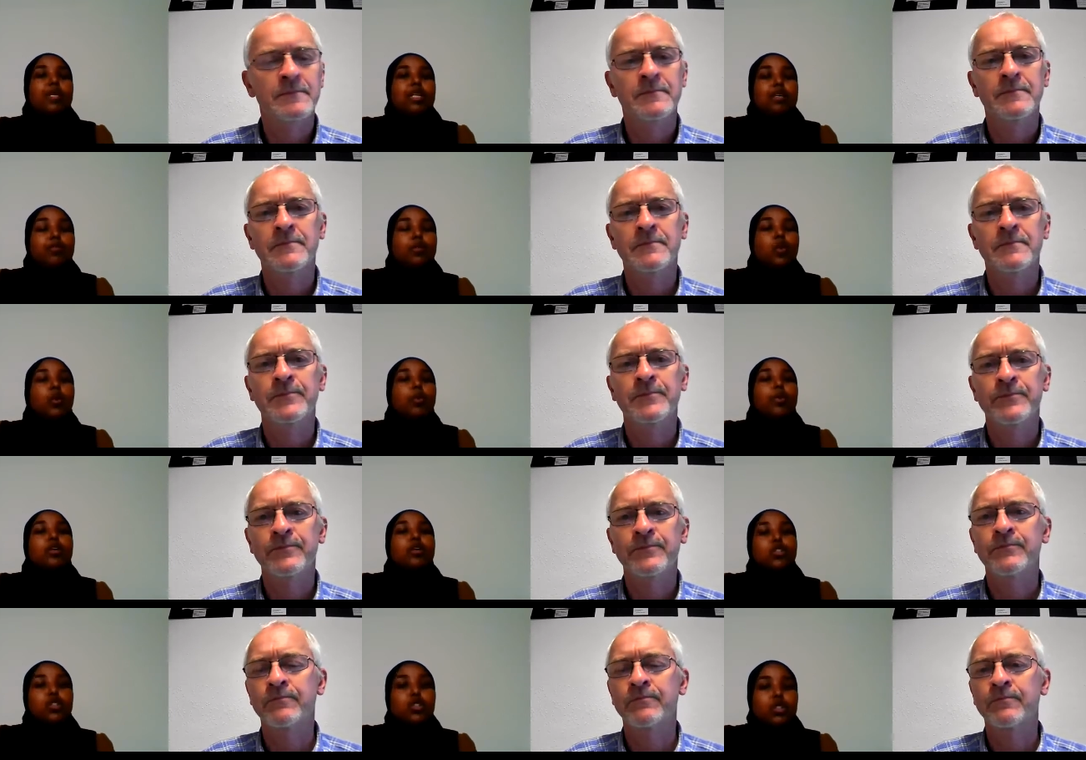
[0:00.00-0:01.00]
Speaker 1: believe no one
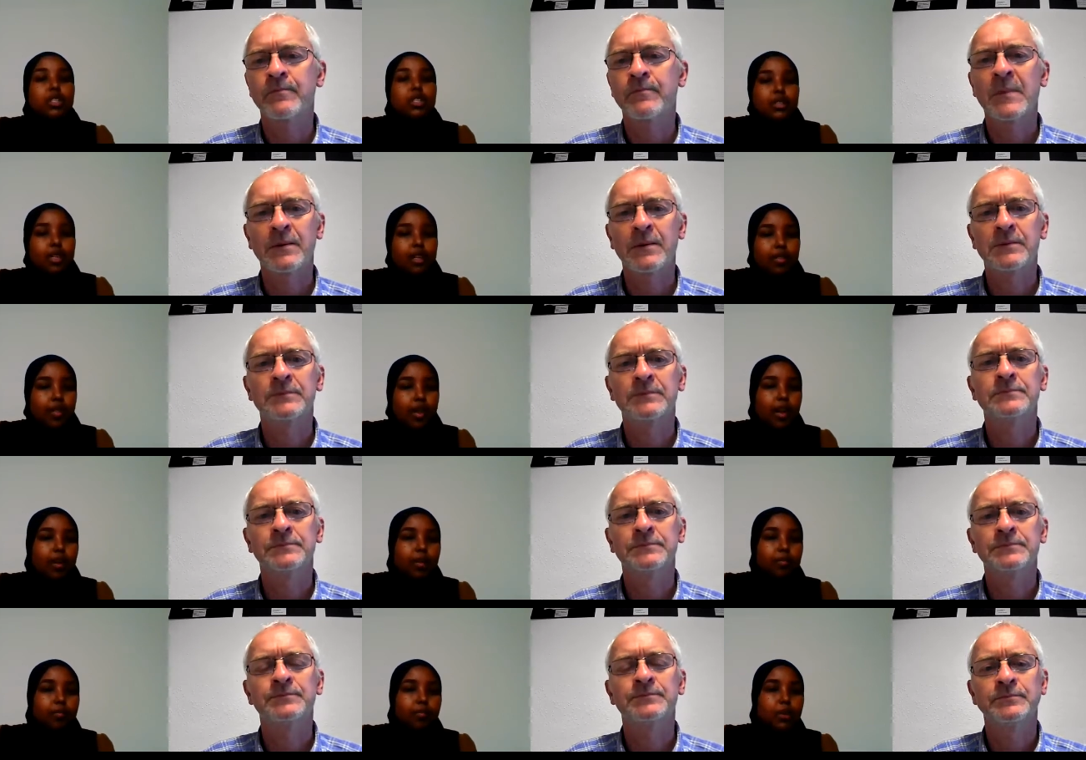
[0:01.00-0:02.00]
else should dictate that
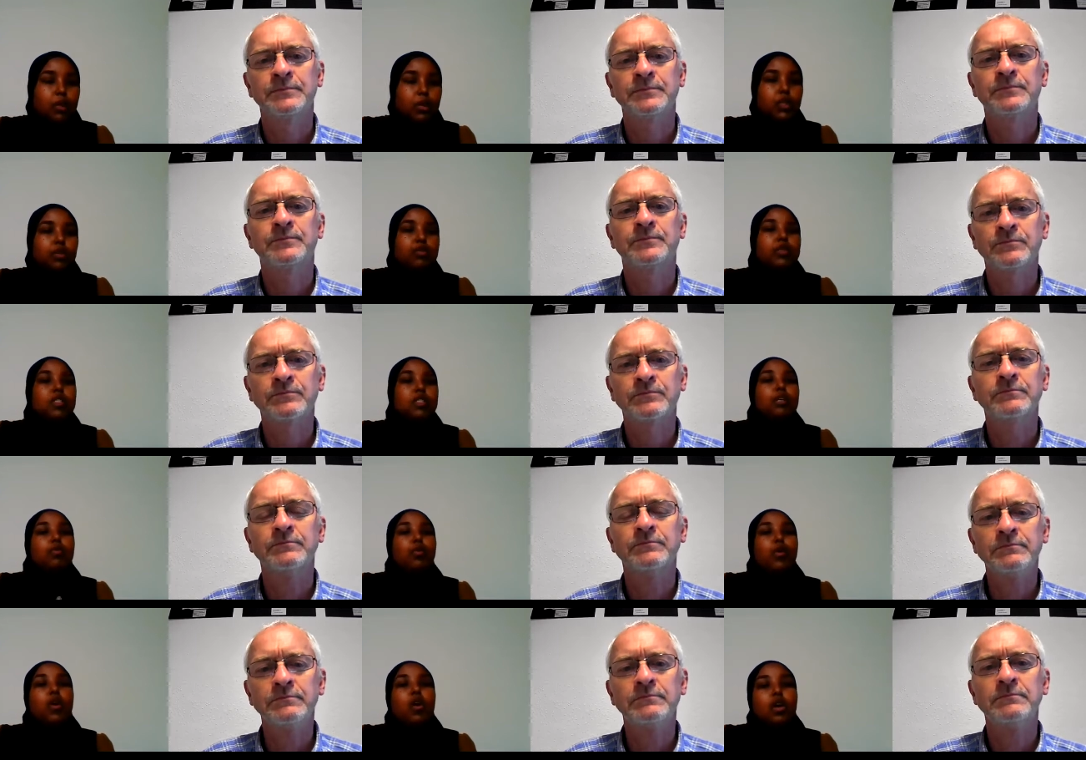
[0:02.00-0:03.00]
because obviously if
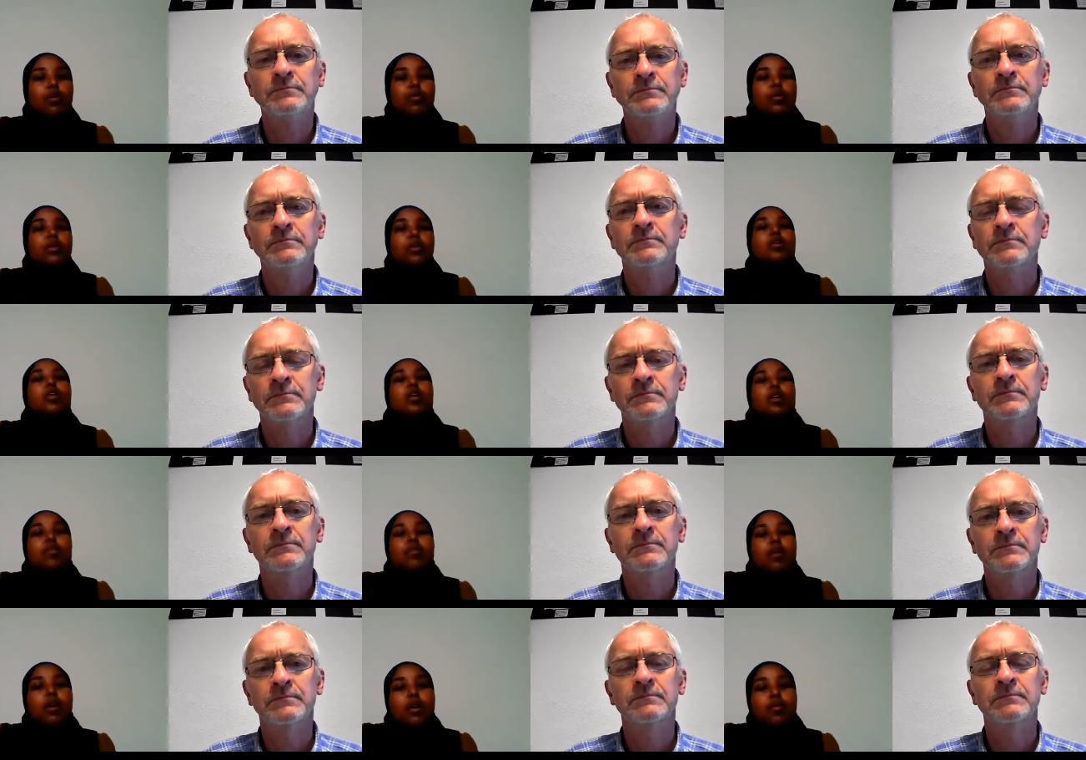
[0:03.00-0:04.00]
we are given the
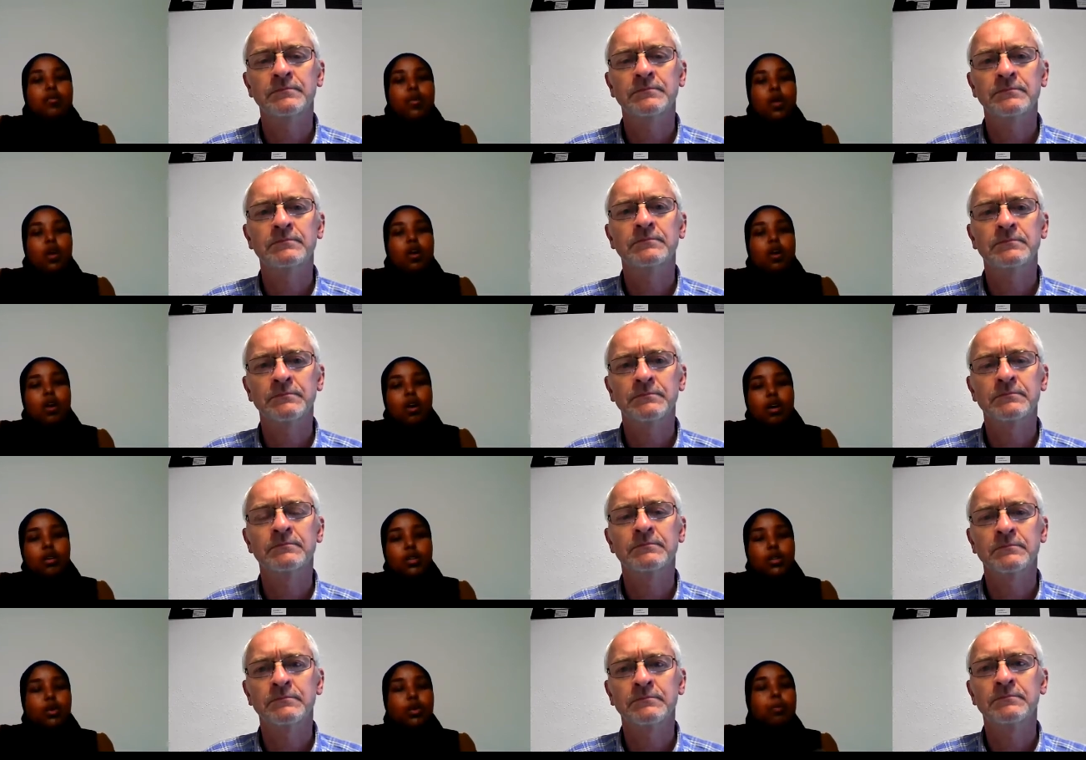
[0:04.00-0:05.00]
if they are
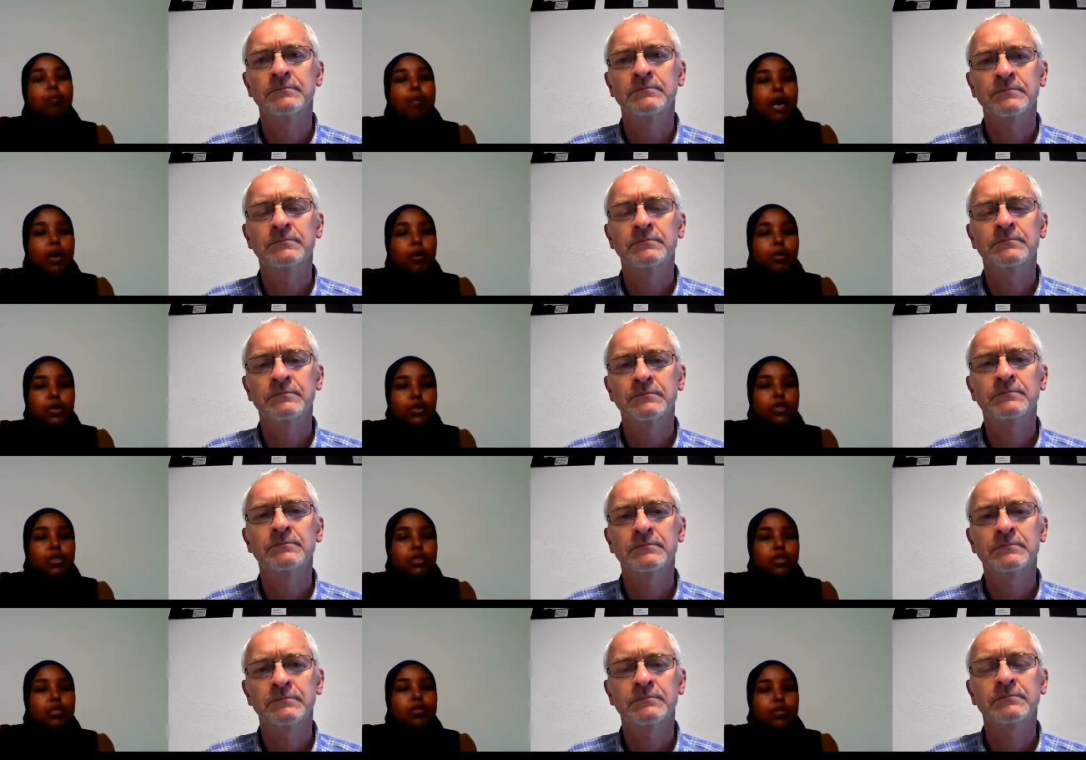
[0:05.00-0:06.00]
you know empowered
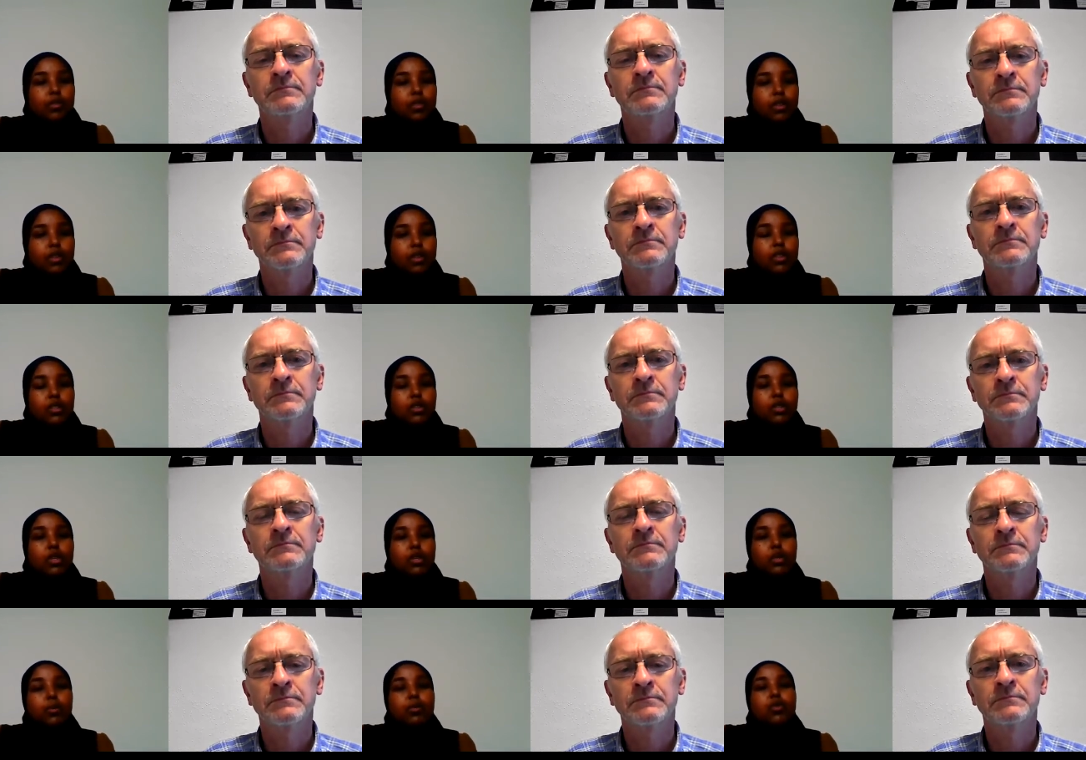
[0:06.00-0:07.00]
in
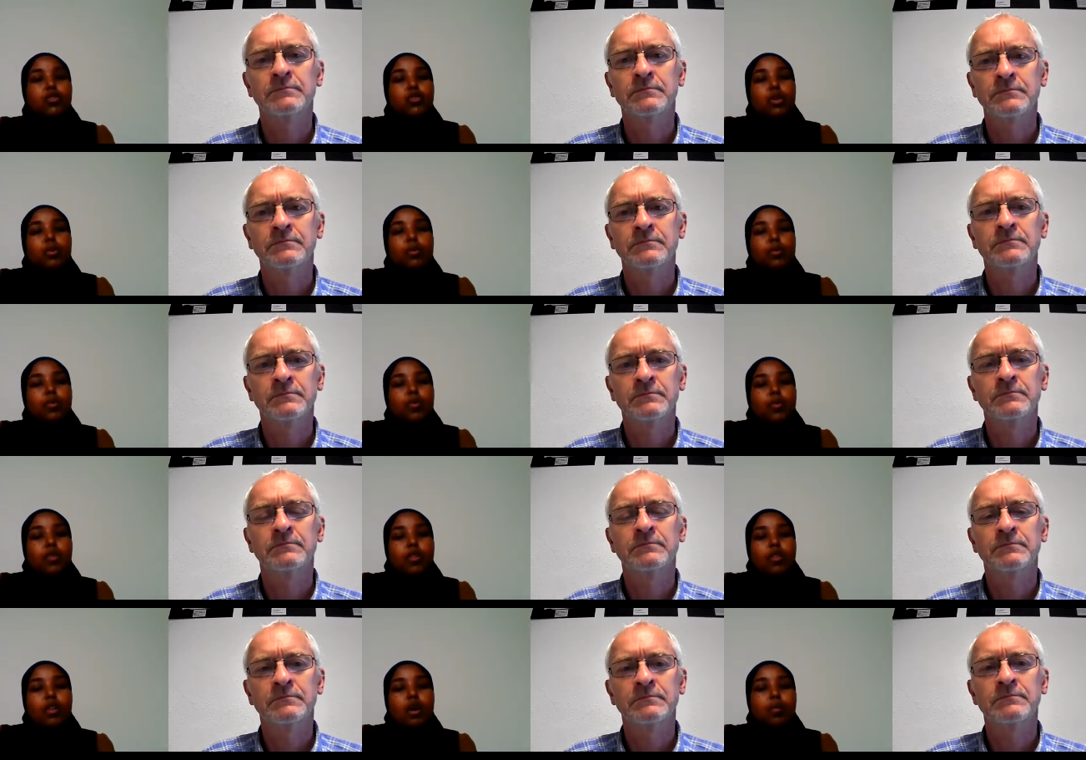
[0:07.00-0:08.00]
in doing so
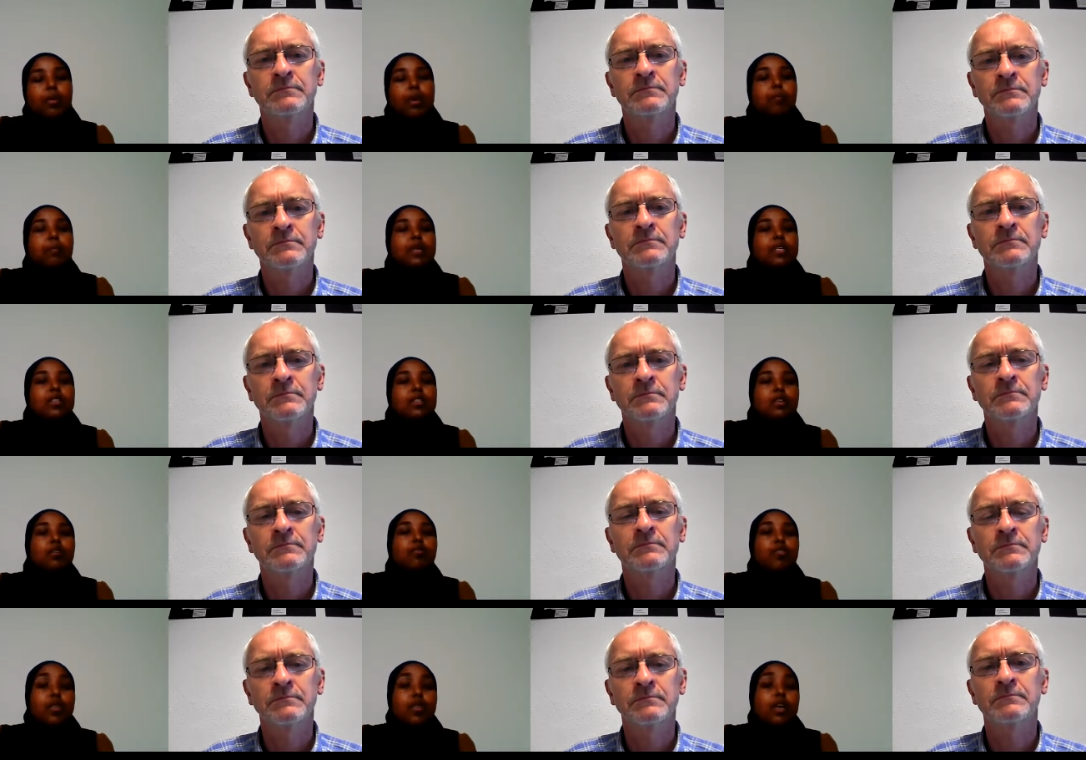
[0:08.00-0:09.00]
that would be amazing
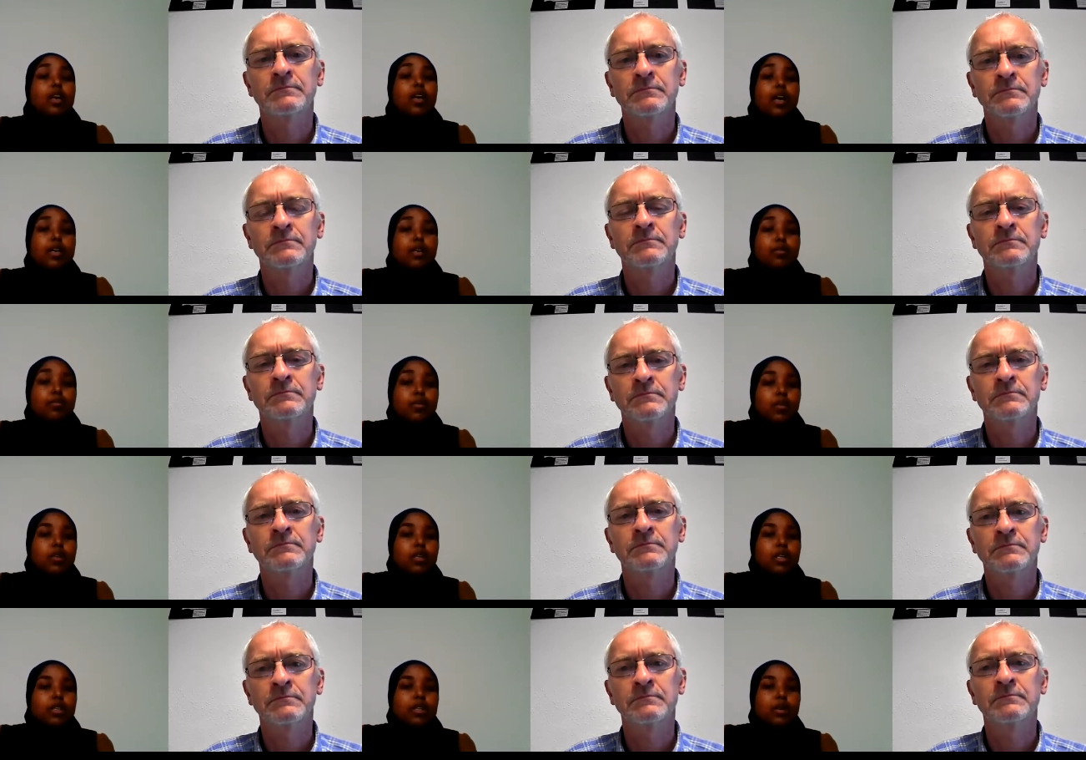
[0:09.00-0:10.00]
for their life
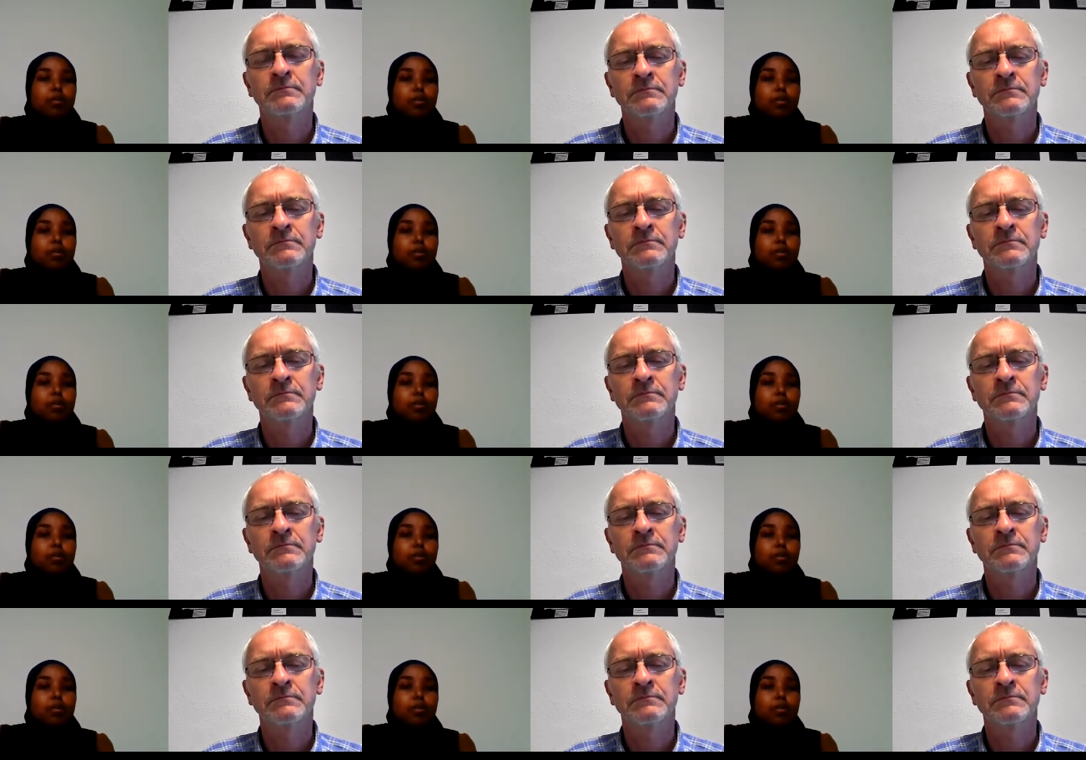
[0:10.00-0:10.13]
and their